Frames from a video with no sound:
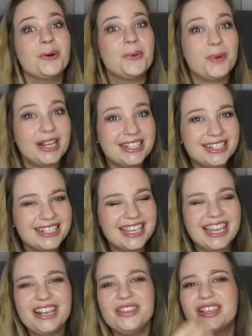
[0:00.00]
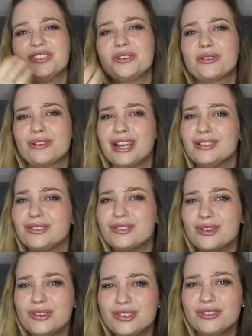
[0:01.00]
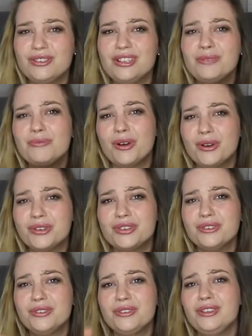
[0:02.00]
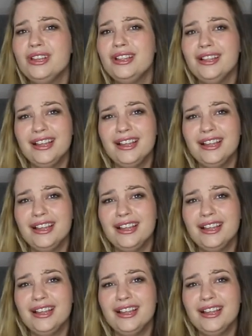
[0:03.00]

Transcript: Once again, there's a great social, emotional